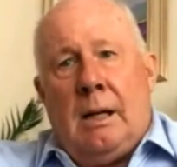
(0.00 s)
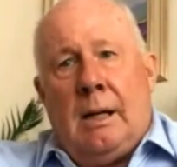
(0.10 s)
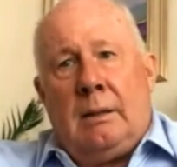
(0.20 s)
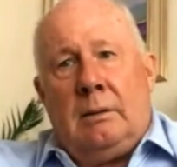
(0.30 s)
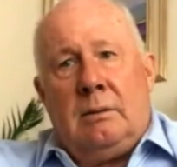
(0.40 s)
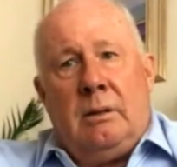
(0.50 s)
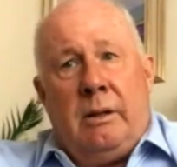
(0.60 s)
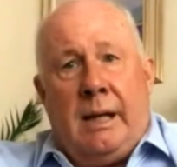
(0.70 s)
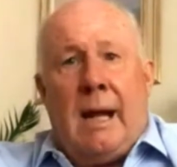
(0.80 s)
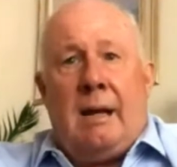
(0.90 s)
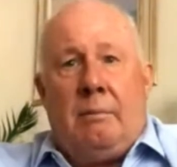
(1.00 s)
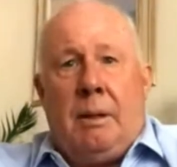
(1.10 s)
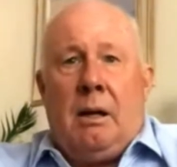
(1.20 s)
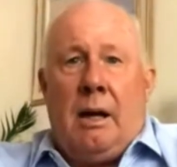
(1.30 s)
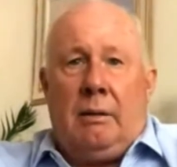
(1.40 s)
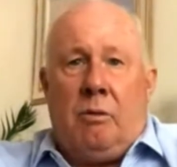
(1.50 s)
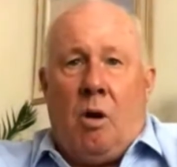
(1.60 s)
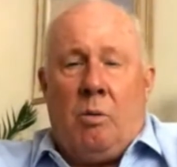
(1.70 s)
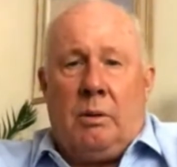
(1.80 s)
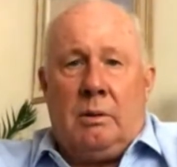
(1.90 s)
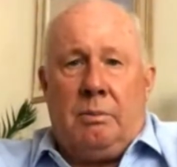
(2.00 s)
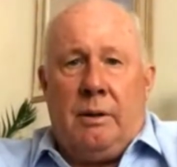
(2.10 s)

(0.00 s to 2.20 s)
And again, a bit like Roma the